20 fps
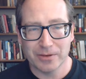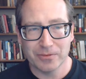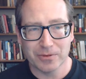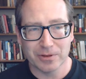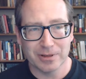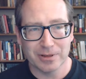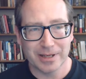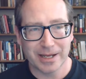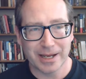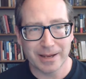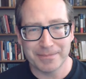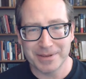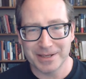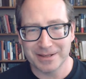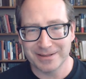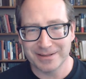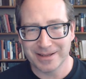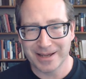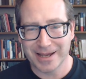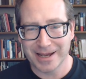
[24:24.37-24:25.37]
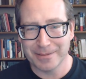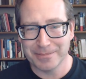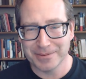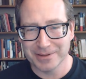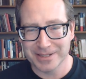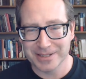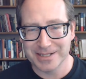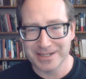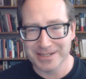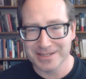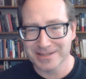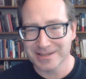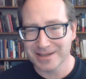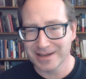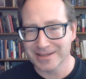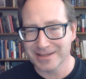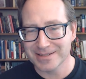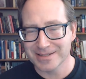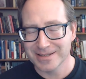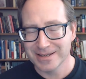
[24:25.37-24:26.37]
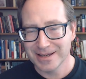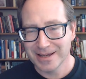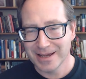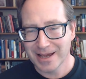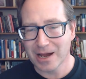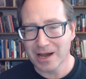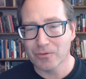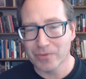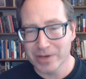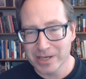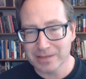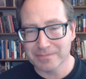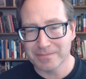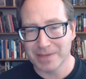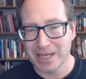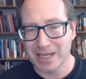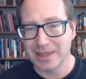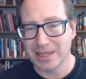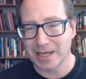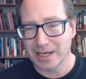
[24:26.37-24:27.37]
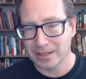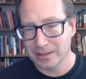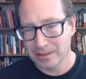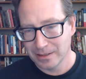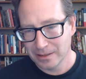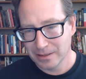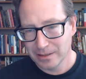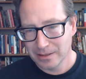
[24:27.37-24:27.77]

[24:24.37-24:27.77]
We'll happily discuss how we can make that